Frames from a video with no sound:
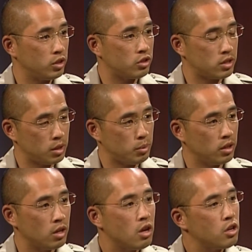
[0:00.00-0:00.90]
you're
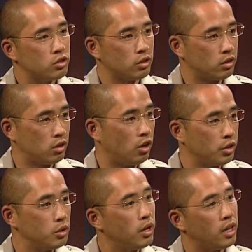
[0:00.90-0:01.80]
sleeping. Oh. So they'll call
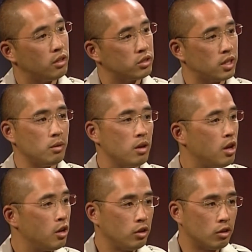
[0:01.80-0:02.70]
you and they'll say, you